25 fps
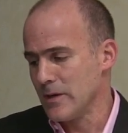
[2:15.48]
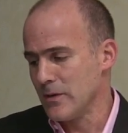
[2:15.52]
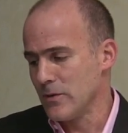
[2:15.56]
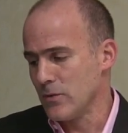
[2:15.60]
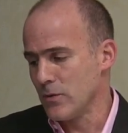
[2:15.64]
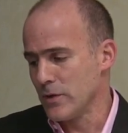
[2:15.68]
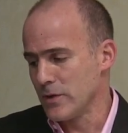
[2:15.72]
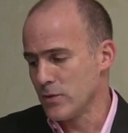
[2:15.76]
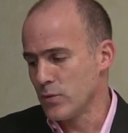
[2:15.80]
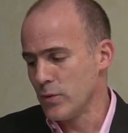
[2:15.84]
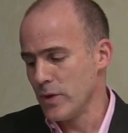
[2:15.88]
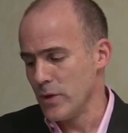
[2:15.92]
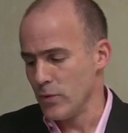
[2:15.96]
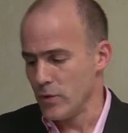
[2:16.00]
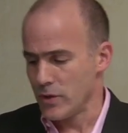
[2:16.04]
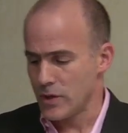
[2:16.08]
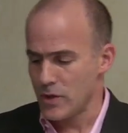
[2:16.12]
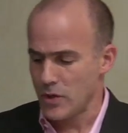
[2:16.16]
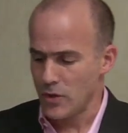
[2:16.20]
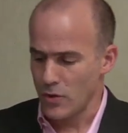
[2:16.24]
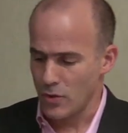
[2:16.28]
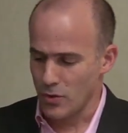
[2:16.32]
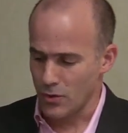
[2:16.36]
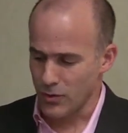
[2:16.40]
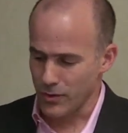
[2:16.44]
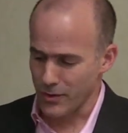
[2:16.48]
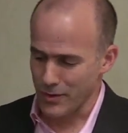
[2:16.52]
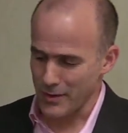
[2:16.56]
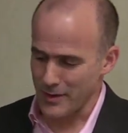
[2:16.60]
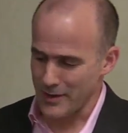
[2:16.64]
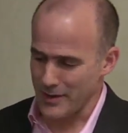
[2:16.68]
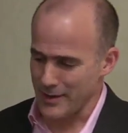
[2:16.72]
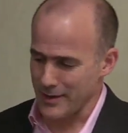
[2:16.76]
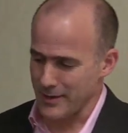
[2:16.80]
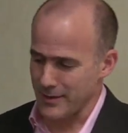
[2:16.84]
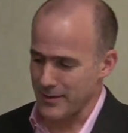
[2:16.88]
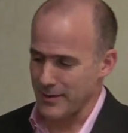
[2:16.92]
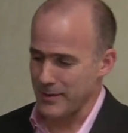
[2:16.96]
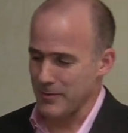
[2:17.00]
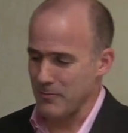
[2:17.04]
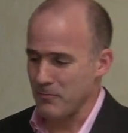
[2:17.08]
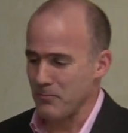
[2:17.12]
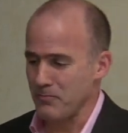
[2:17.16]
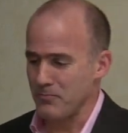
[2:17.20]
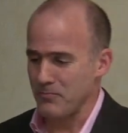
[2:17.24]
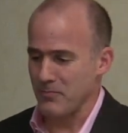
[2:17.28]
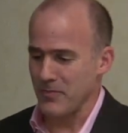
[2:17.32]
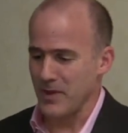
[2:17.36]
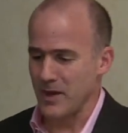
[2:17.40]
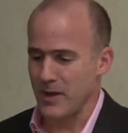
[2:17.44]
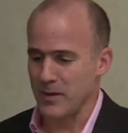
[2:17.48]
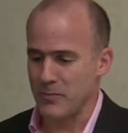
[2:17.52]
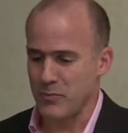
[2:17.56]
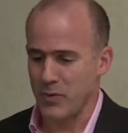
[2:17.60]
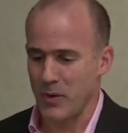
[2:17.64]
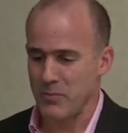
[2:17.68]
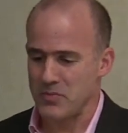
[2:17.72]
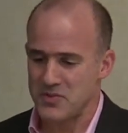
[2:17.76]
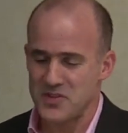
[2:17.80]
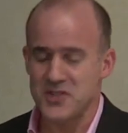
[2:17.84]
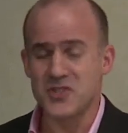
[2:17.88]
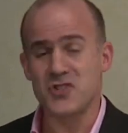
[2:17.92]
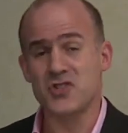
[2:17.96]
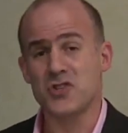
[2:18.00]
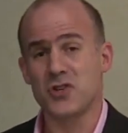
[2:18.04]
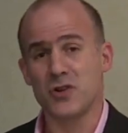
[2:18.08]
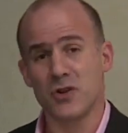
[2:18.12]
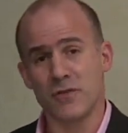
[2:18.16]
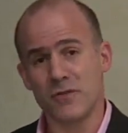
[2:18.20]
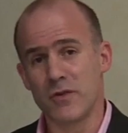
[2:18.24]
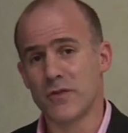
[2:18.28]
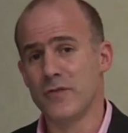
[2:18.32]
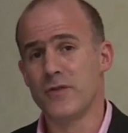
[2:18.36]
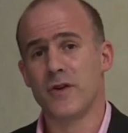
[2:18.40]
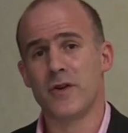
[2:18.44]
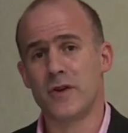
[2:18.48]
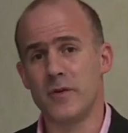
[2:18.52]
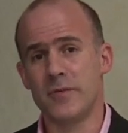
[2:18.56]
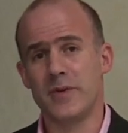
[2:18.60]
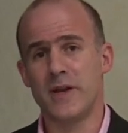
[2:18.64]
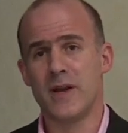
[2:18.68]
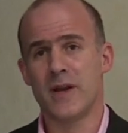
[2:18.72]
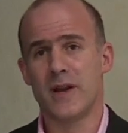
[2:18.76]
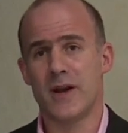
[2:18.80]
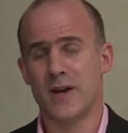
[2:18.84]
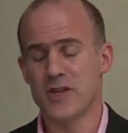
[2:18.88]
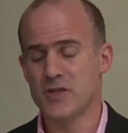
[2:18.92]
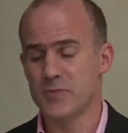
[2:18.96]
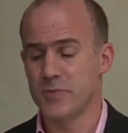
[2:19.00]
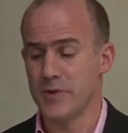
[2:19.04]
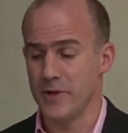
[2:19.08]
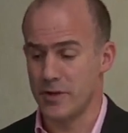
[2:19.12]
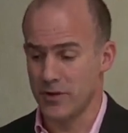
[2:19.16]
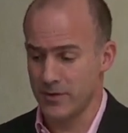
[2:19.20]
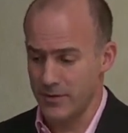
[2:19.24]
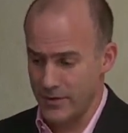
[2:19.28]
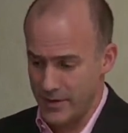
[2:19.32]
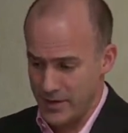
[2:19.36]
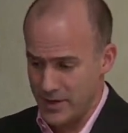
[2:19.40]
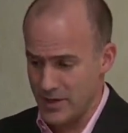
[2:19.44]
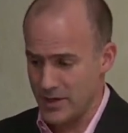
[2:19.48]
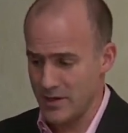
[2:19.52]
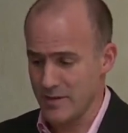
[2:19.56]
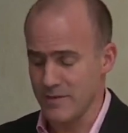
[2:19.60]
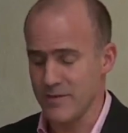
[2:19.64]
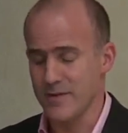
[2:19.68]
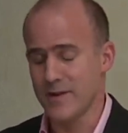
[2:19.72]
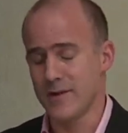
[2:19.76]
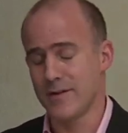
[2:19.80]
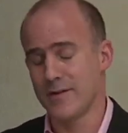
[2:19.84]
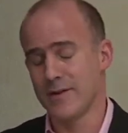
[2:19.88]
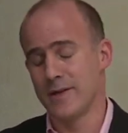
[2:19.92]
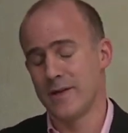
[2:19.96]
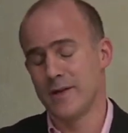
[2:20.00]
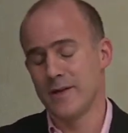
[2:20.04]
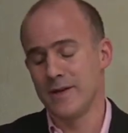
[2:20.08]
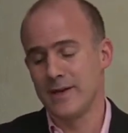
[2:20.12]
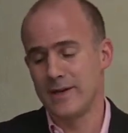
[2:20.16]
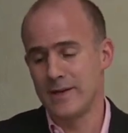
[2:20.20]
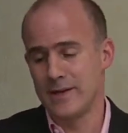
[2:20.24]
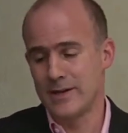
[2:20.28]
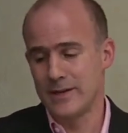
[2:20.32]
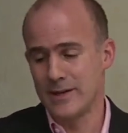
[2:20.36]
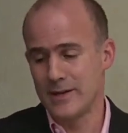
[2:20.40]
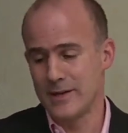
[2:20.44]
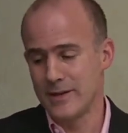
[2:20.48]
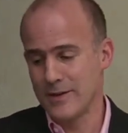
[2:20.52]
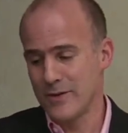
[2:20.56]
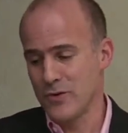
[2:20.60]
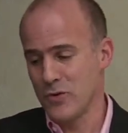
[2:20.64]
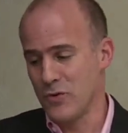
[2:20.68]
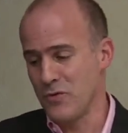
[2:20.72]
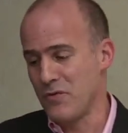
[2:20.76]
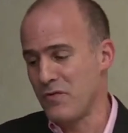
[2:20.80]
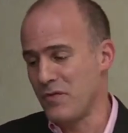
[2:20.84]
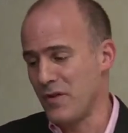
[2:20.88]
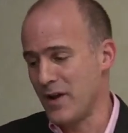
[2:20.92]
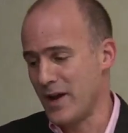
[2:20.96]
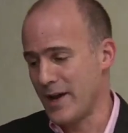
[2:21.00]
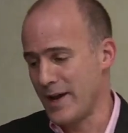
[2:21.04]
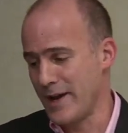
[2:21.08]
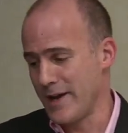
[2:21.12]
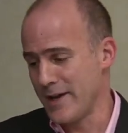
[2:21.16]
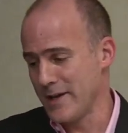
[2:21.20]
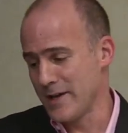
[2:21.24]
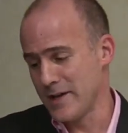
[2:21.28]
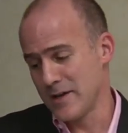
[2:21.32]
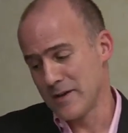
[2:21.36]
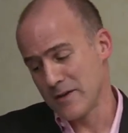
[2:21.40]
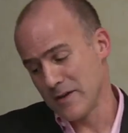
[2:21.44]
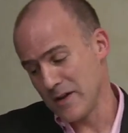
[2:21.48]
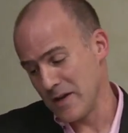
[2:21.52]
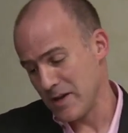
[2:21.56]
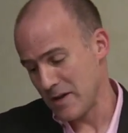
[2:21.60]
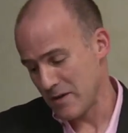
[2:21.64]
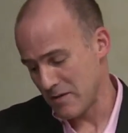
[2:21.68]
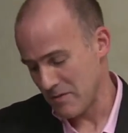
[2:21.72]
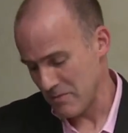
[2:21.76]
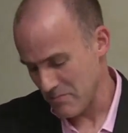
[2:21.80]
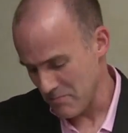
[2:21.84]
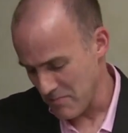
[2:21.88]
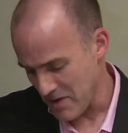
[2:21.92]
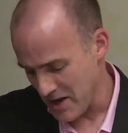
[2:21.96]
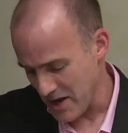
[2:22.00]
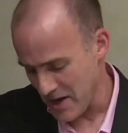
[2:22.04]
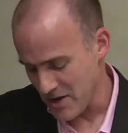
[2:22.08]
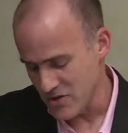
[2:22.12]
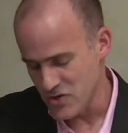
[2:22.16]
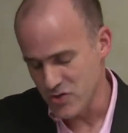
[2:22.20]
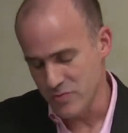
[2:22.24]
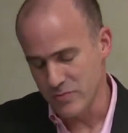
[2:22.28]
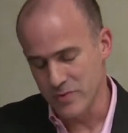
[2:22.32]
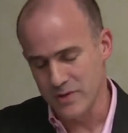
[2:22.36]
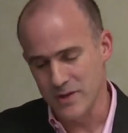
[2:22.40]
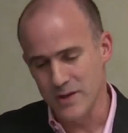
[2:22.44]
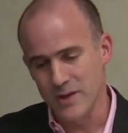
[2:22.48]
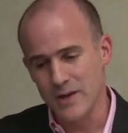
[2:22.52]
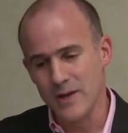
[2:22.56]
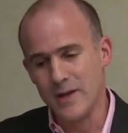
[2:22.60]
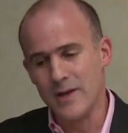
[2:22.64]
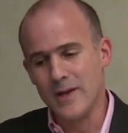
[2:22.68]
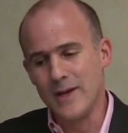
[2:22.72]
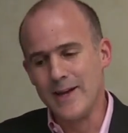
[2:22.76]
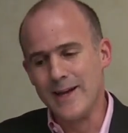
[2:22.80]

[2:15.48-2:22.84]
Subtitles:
what we would call a proposition of a very big loudspeaker in a very confined and manageable